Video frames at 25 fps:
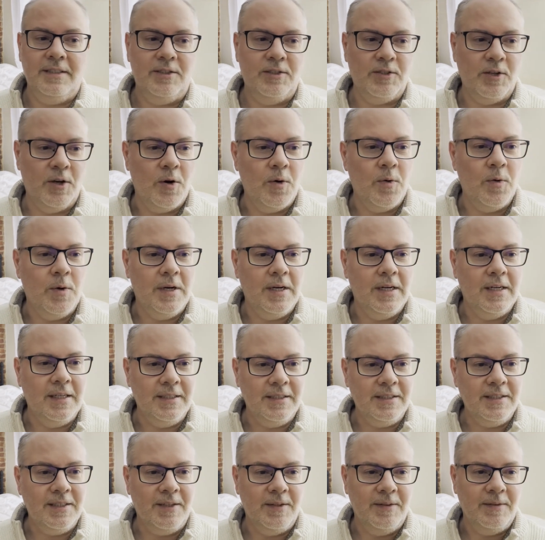So uh,
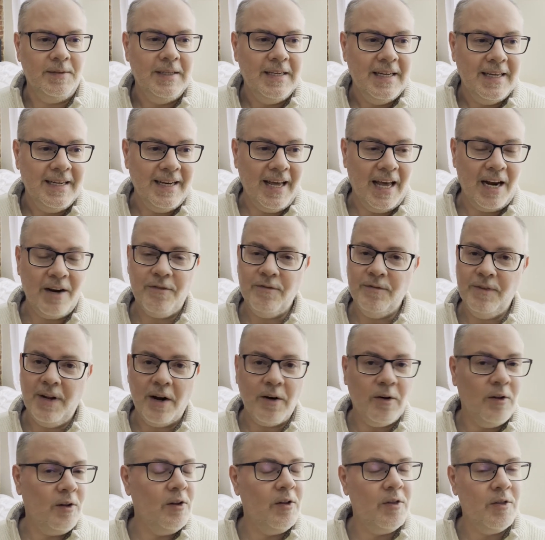you know, not
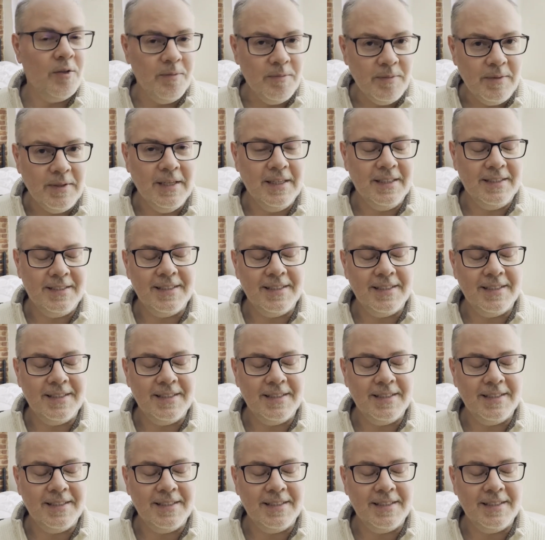not all of them uh,